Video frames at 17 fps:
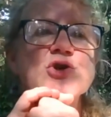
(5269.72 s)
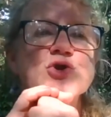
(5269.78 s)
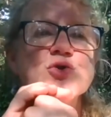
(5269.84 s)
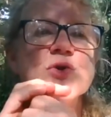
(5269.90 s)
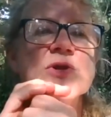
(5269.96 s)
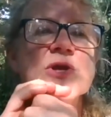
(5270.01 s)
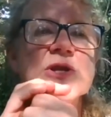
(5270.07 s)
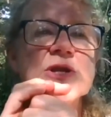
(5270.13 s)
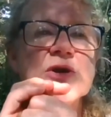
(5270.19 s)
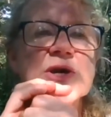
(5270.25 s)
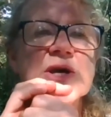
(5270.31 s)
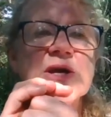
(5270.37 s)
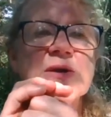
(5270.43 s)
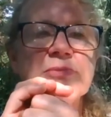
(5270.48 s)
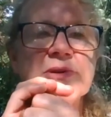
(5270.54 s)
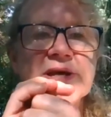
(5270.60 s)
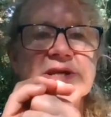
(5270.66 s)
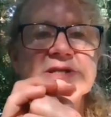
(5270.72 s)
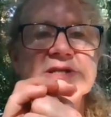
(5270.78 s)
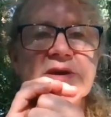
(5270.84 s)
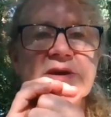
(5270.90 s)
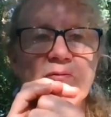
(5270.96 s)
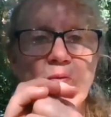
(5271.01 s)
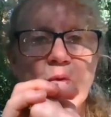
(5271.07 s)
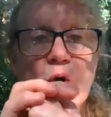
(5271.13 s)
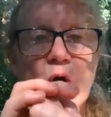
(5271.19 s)
sure that they're getting plenty
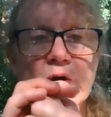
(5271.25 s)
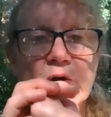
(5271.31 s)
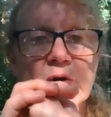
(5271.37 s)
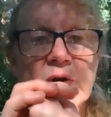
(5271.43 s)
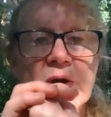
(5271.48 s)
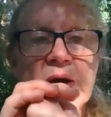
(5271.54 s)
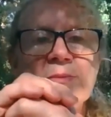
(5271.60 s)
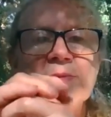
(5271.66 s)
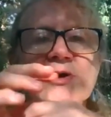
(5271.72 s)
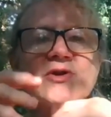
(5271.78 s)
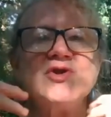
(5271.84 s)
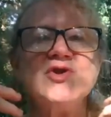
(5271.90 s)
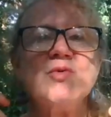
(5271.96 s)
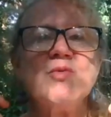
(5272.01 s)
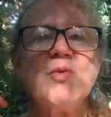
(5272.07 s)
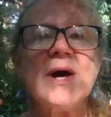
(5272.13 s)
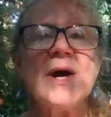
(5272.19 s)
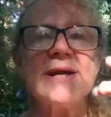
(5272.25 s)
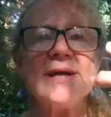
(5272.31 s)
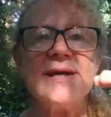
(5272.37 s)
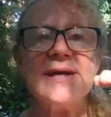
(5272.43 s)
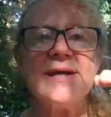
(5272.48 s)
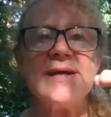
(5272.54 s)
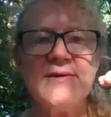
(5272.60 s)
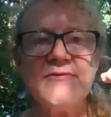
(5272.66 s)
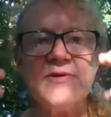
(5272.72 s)
of water because you want to
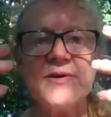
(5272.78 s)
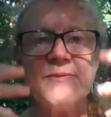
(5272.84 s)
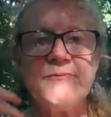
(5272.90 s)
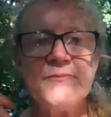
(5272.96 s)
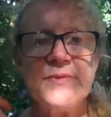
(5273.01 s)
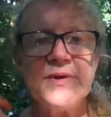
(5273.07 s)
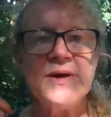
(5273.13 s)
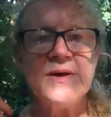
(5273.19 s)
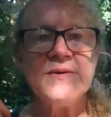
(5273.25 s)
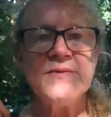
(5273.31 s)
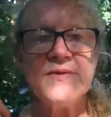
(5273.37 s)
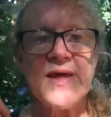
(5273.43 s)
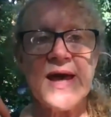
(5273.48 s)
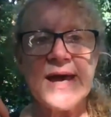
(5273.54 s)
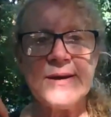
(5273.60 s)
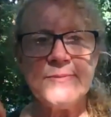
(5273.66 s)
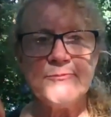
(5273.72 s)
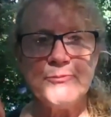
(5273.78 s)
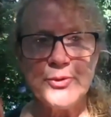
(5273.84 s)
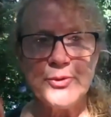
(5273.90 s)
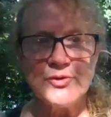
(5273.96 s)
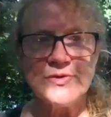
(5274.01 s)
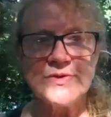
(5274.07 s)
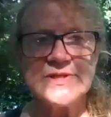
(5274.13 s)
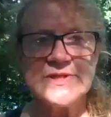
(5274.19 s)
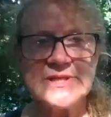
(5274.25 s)
give them that
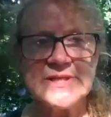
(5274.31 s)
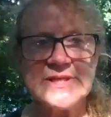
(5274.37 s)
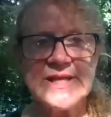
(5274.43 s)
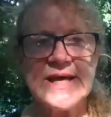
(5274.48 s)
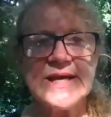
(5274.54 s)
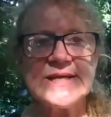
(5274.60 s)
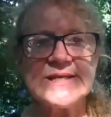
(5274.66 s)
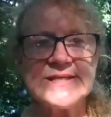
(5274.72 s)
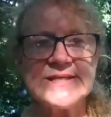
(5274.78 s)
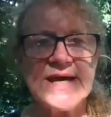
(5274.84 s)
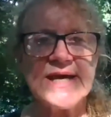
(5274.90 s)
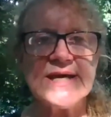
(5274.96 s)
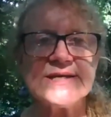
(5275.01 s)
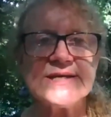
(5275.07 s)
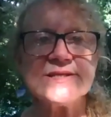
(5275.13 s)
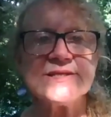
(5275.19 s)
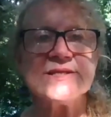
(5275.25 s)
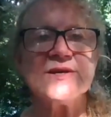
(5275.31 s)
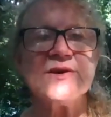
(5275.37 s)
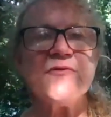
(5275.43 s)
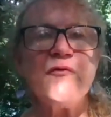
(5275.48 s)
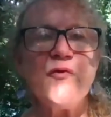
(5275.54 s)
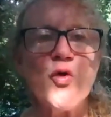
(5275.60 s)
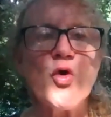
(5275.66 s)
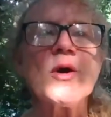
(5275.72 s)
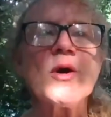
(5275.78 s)
boost that it takes to
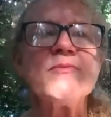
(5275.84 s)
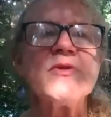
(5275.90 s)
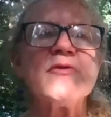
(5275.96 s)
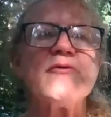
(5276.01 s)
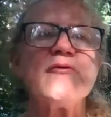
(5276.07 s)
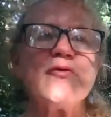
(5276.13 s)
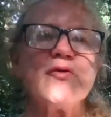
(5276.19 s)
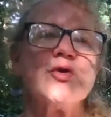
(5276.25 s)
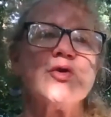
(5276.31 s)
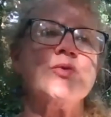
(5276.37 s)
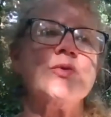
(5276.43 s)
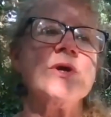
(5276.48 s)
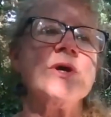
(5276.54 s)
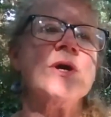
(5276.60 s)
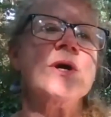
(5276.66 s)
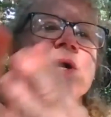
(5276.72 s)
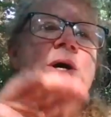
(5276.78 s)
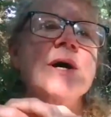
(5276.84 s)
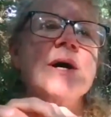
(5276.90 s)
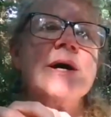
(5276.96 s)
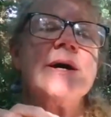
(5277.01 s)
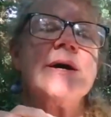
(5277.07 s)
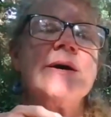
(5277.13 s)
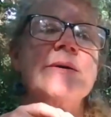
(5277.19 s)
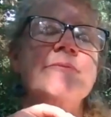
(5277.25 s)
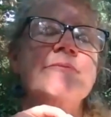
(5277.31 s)
form the fruit.
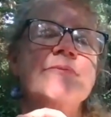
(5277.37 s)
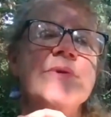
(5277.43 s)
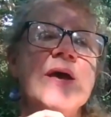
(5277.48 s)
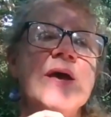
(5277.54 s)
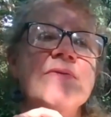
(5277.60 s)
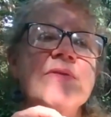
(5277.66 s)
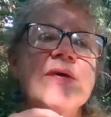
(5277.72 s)
Um, and